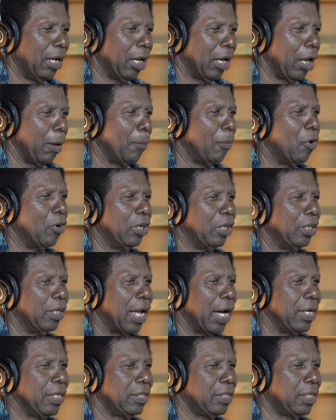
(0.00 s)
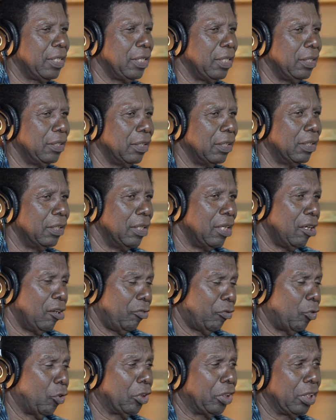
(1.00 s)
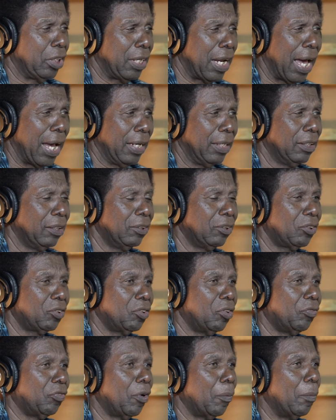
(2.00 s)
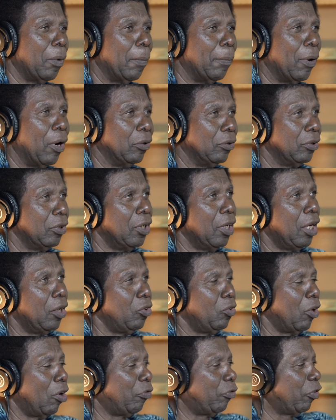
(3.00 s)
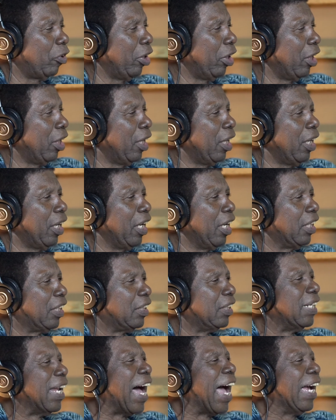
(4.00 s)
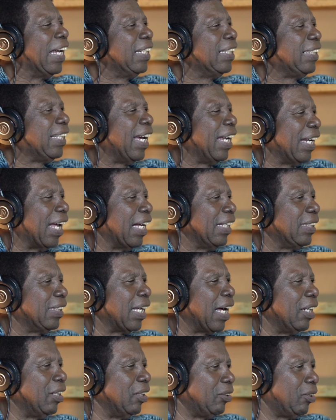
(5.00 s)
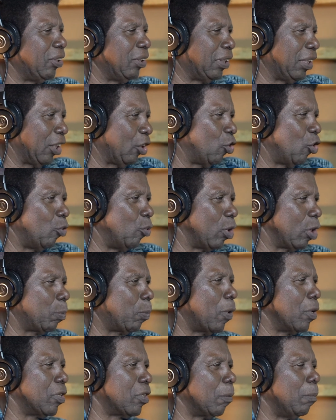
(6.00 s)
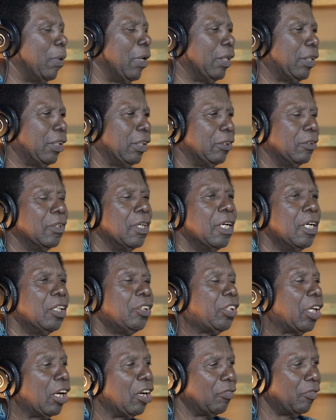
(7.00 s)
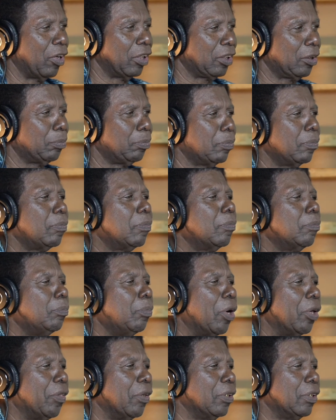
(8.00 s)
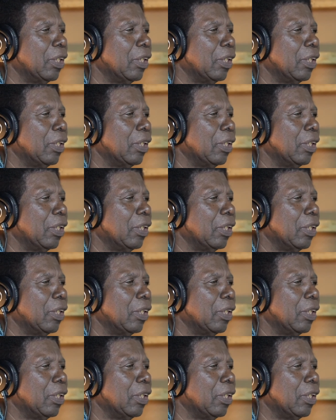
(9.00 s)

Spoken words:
born in 1949, so from about roughly age 9, 10, I started to take on responsibility. 10 of us, brothers and